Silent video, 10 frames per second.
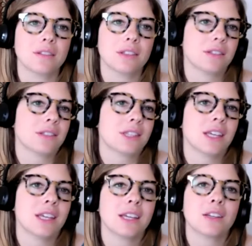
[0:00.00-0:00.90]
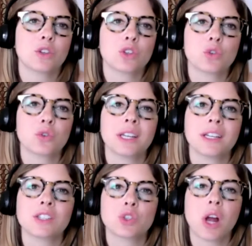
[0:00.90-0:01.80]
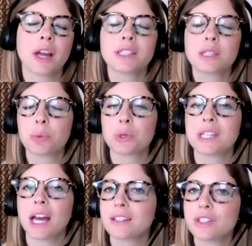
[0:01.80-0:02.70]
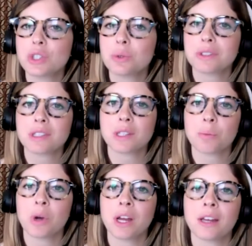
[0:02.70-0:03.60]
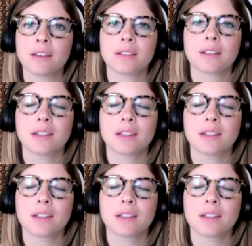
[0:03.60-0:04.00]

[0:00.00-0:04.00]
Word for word: Is the inner critic trying to protect you in some way?